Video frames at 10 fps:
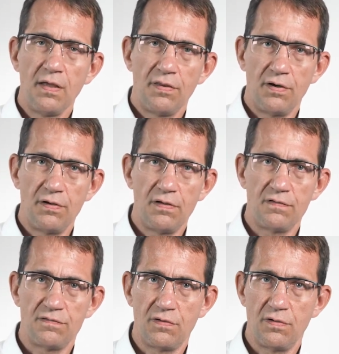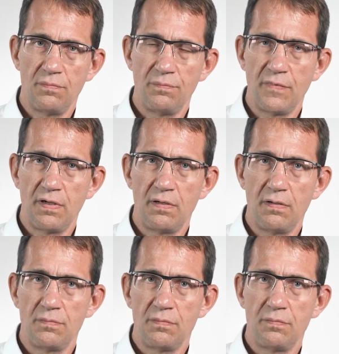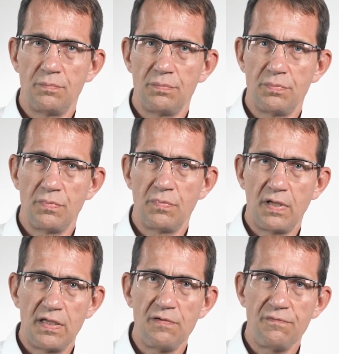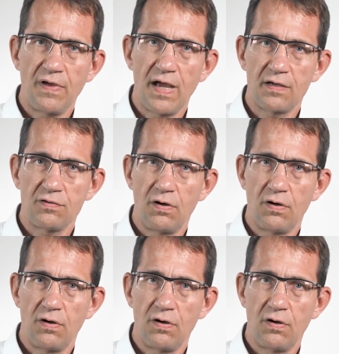There is an effect